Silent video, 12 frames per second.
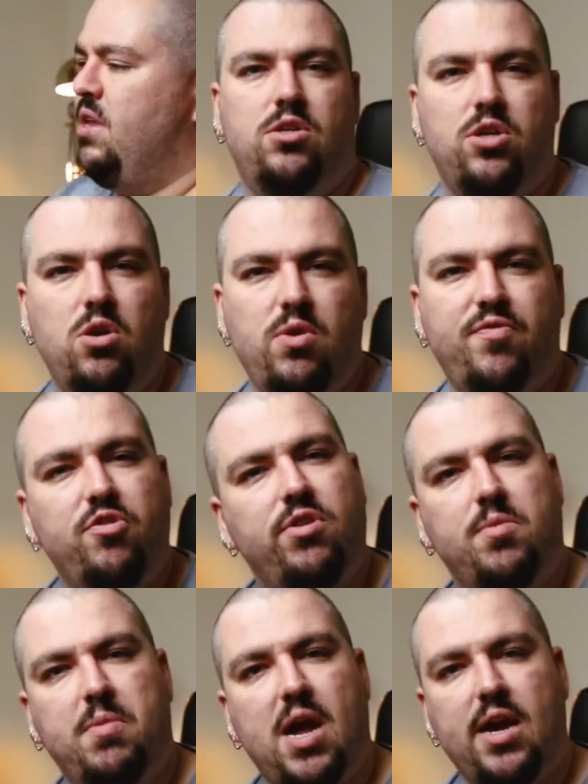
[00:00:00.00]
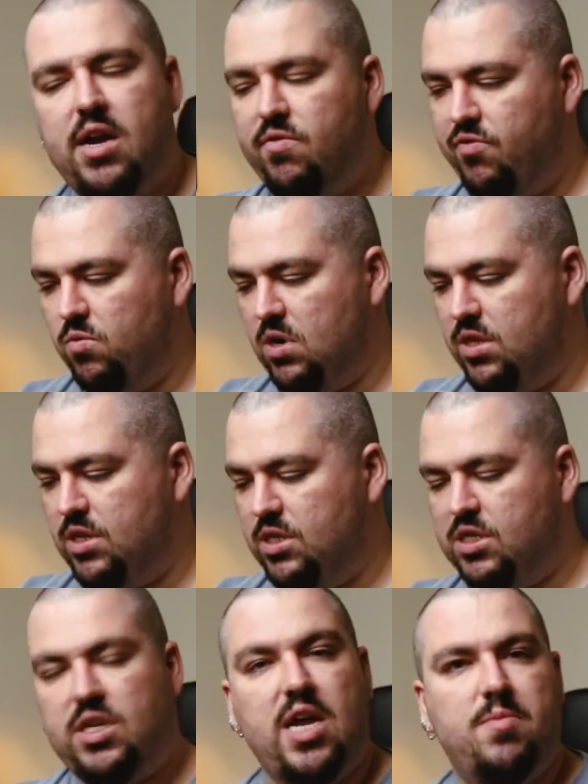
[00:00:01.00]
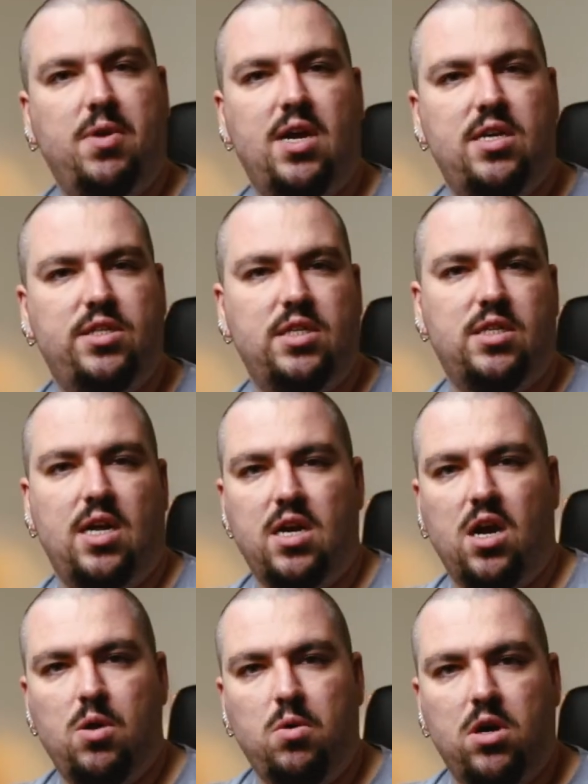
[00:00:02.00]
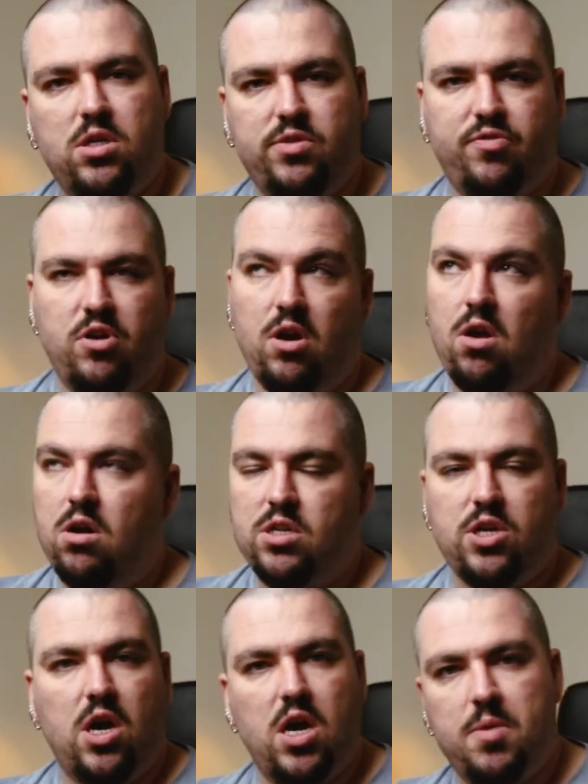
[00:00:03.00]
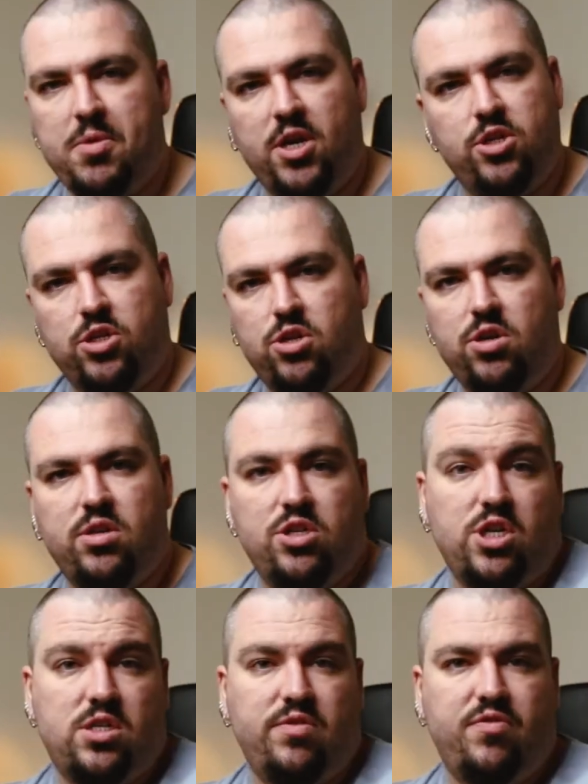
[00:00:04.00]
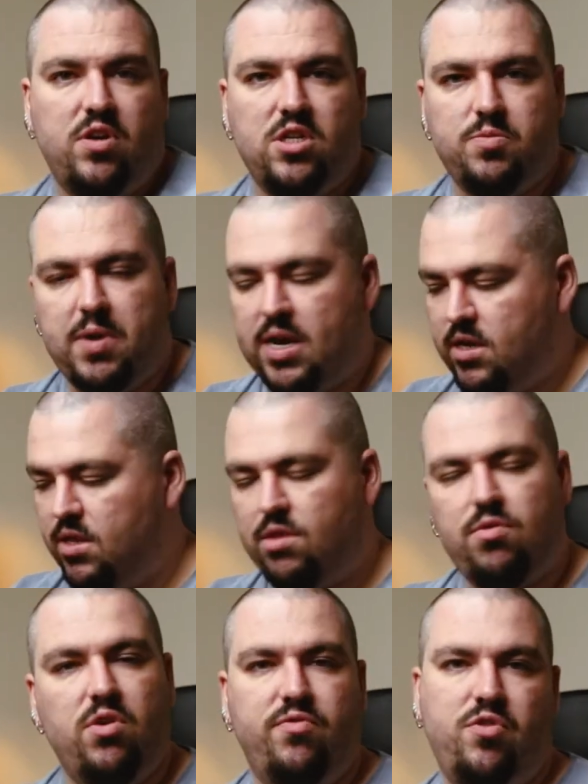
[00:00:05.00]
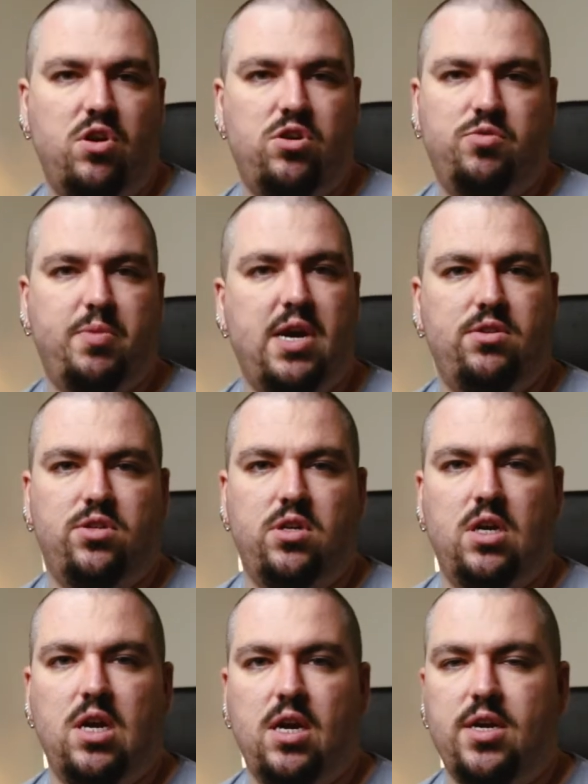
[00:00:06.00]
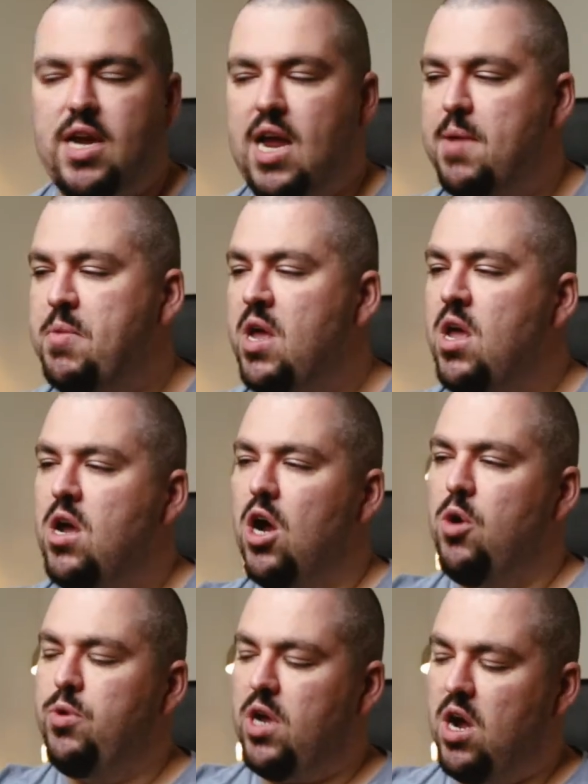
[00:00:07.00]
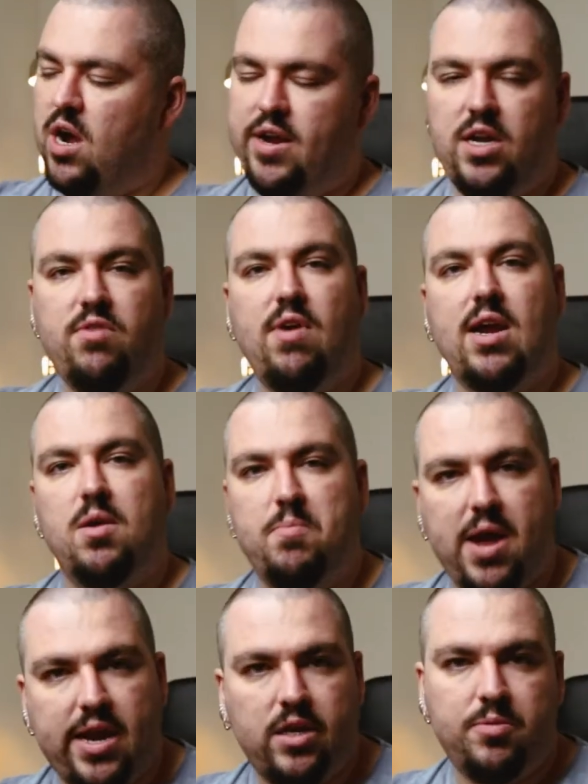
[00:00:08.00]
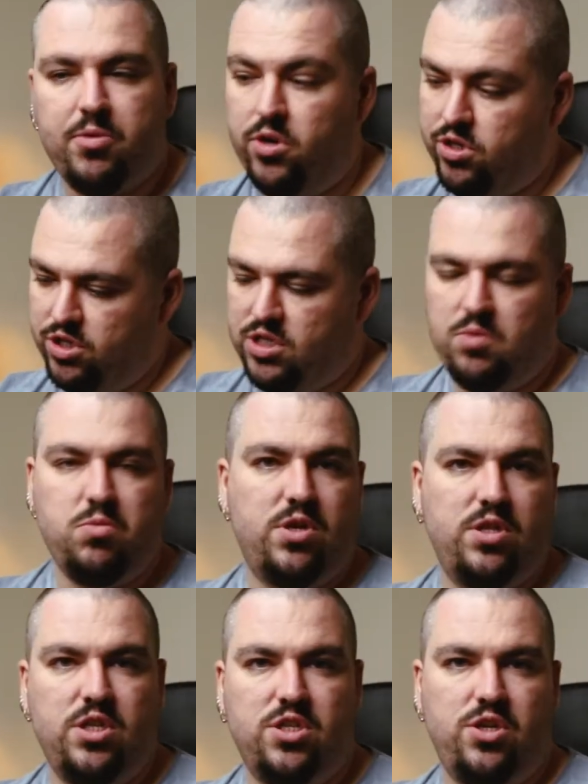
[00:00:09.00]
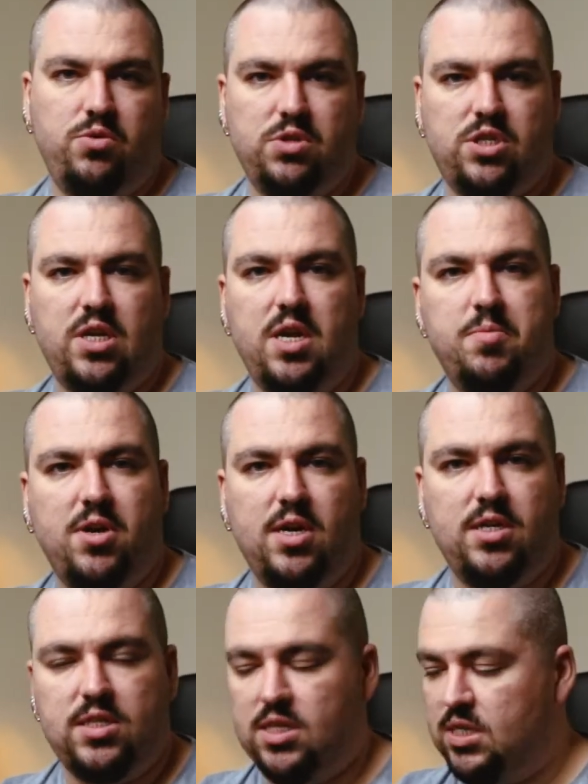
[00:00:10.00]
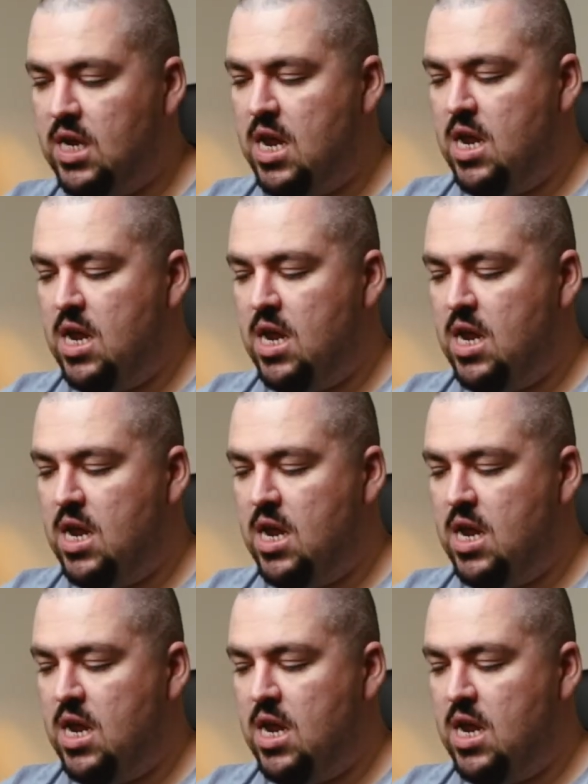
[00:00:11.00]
So if you're in the market for one of these stabilizers, like I was for a long time, and I just couldn't justify spending £300 or £400 on a glide cam, I would highly recommend purchasing one of these Neewer stabilizers.